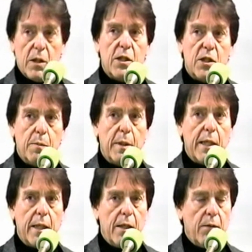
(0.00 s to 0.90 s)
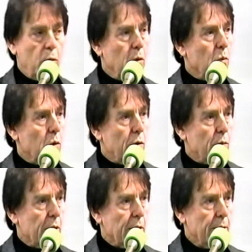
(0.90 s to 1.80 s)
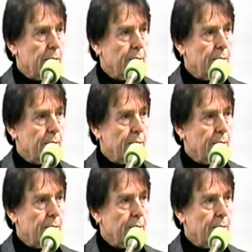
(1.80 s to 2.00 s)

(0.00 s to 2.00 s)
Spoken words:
This is the beginning of World War III.